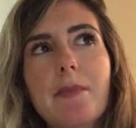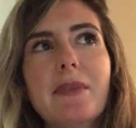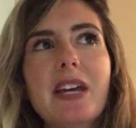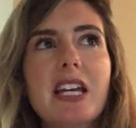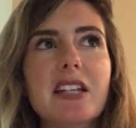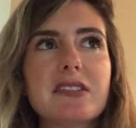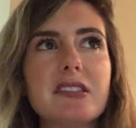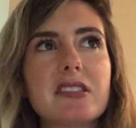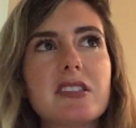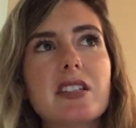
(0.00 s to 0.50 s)

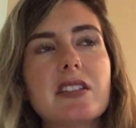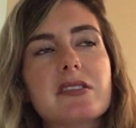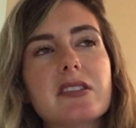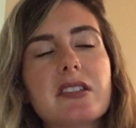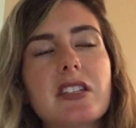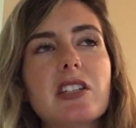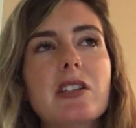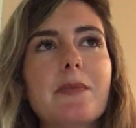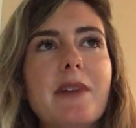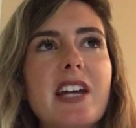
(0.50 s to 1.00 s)
instance
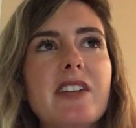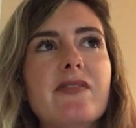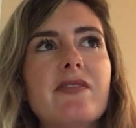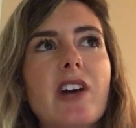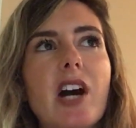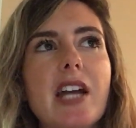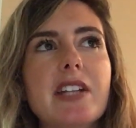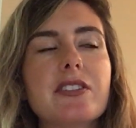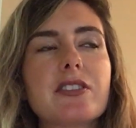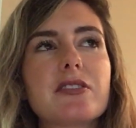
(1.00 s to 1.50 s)
that you might
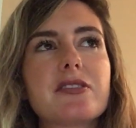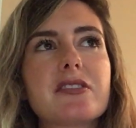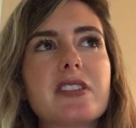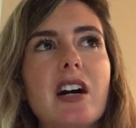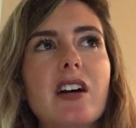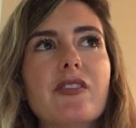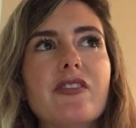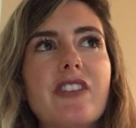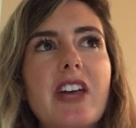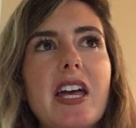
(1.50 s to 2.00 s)
find
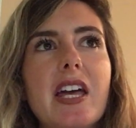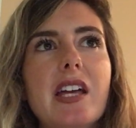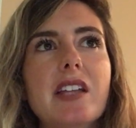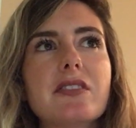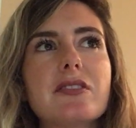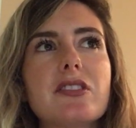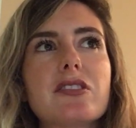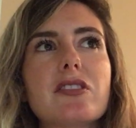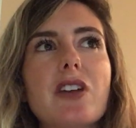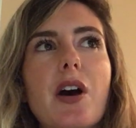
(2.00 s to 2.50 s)
yourself
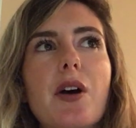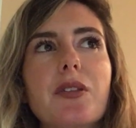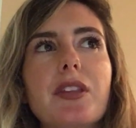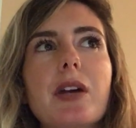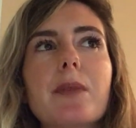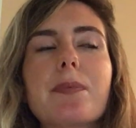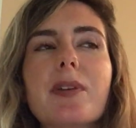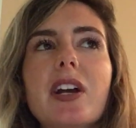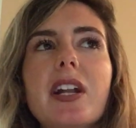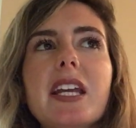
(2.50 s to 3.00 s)
in. So
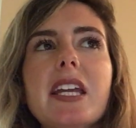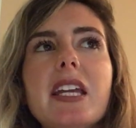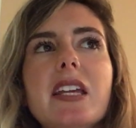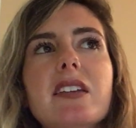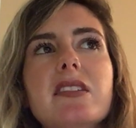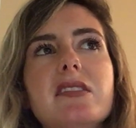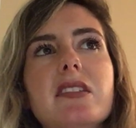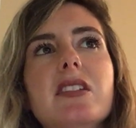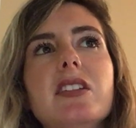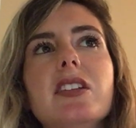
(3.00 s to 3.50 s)
they're pretty
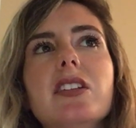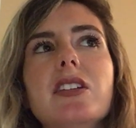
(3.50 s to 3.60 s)
easy to